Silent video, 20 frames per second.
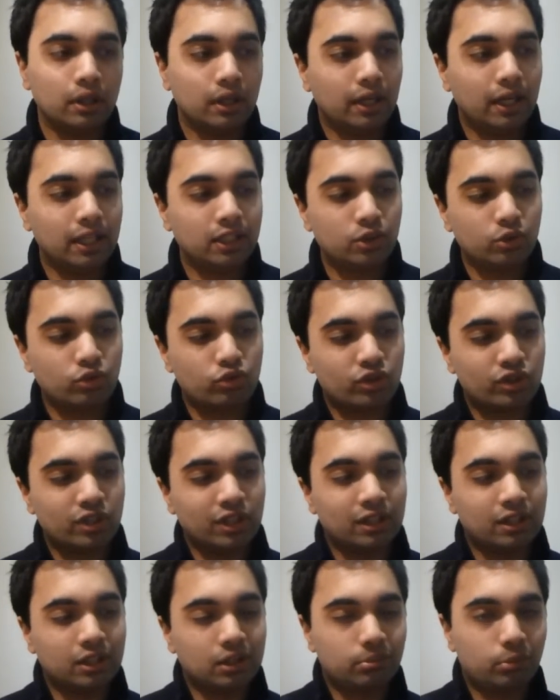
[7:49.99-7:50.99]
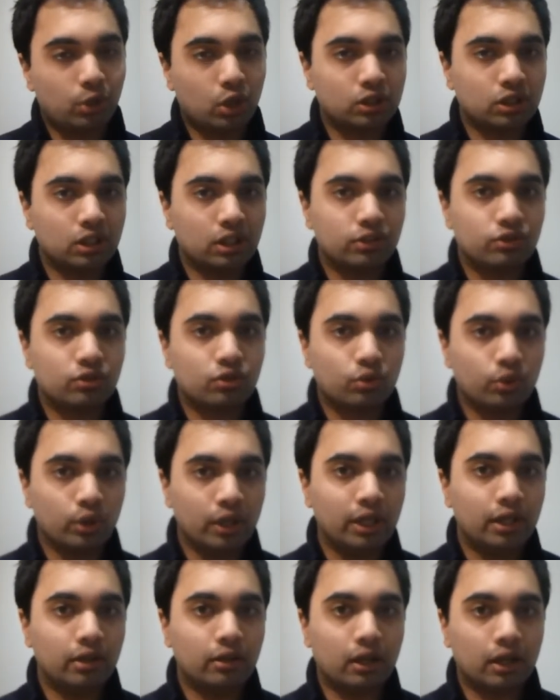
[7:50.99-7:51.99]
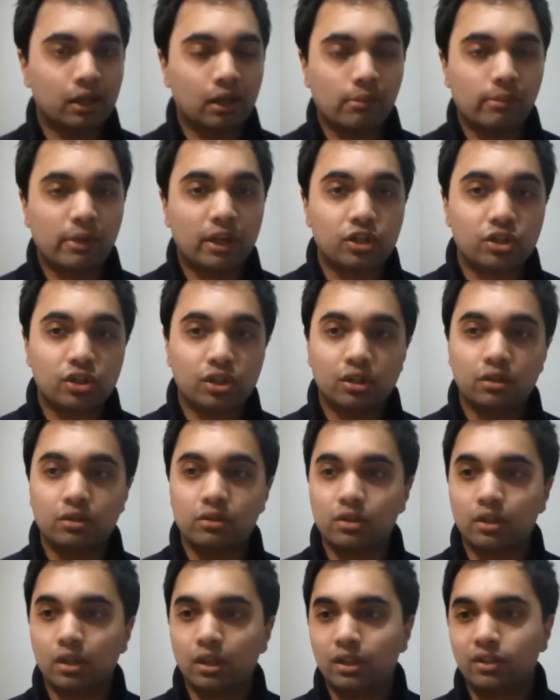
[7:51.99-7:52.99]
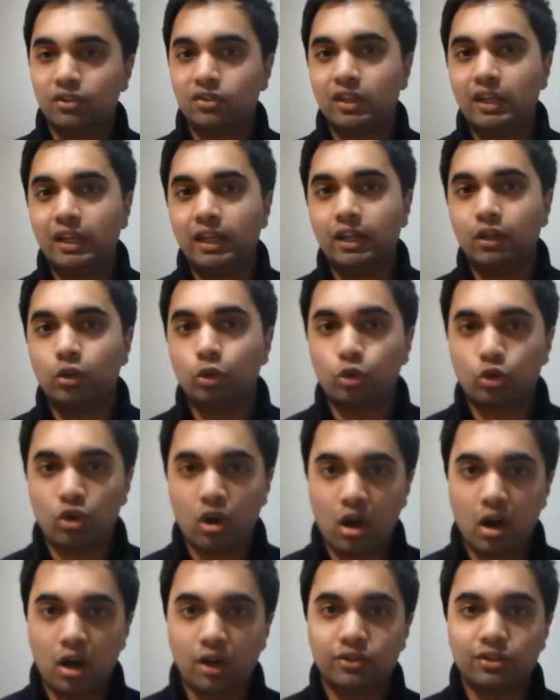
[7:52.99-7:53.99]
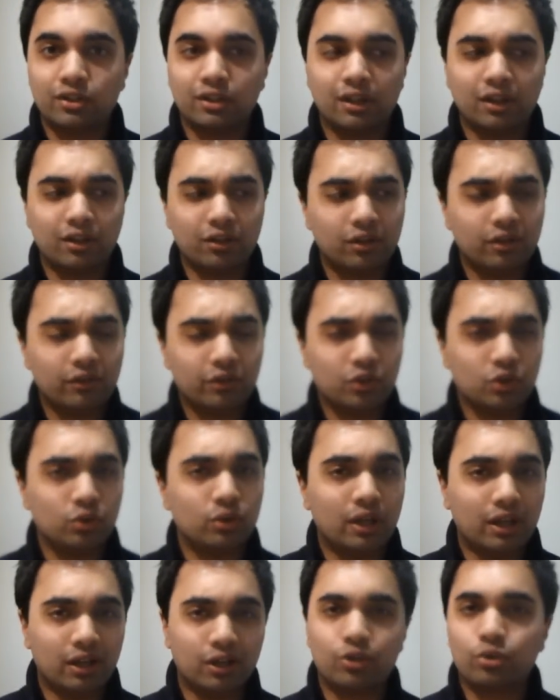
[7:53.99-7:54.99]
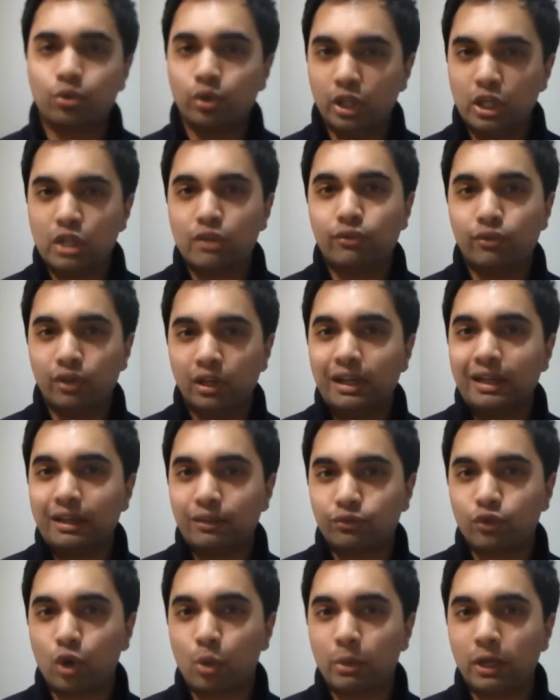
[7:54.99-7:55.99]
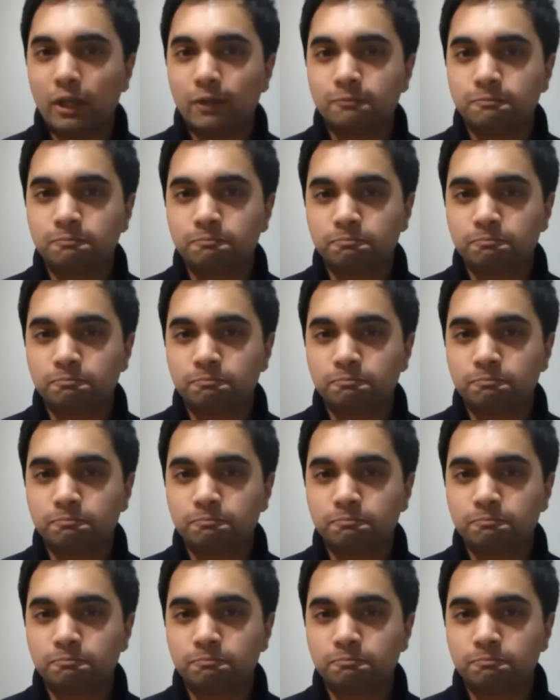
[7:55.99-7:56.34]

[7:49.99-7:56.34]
It's interesting that the bottle is green, and I mentioned sitting in grass, and I kind of do get a green feeling from it.